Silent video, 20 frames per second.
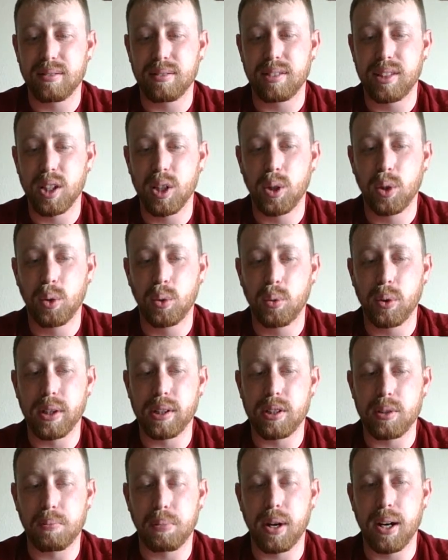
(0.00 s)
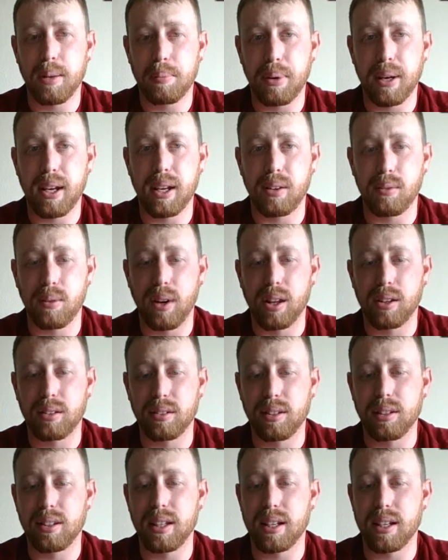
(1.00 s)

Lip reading: deal with spray paint rather than